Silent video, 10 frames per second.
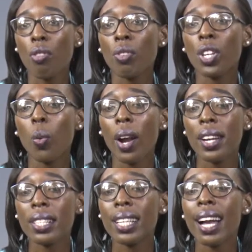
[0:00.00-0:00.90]

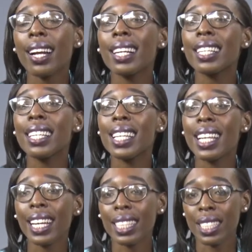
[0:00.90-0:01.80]
requires a
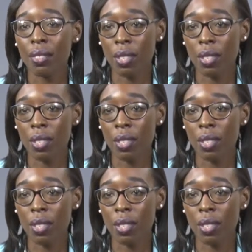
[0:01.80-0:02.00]
collective